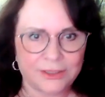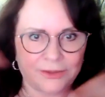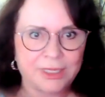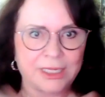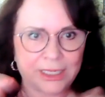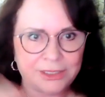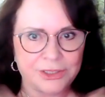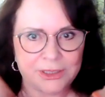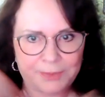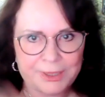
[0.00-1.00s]
So then I
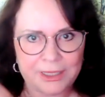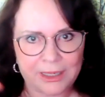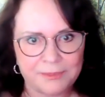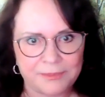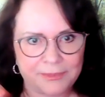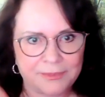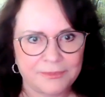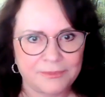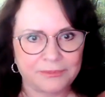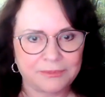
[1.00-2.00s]
just pick up
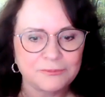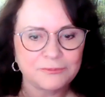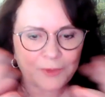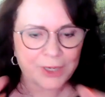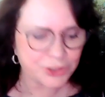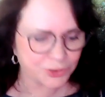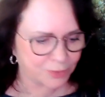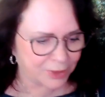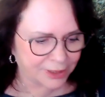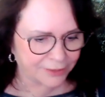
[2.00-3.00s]
fresh
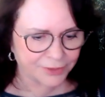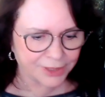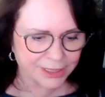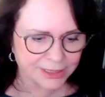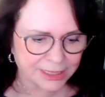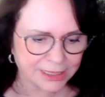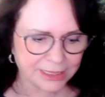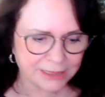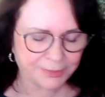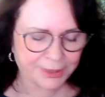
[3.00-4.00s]
whatever it is I
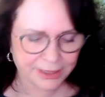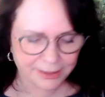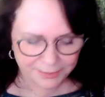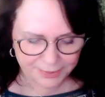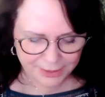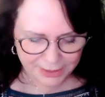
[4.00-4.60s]
need to pick up.